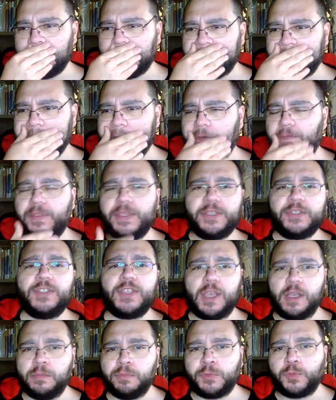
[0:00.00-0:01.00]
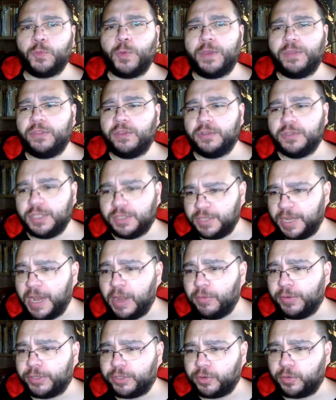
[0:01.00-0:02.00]
You know, this comes with the
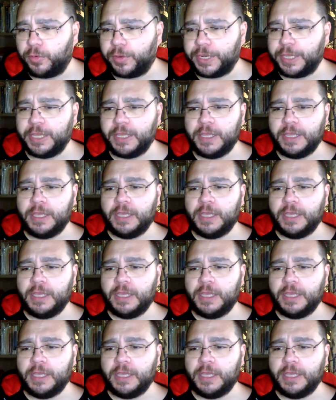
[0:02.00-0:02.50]
territory,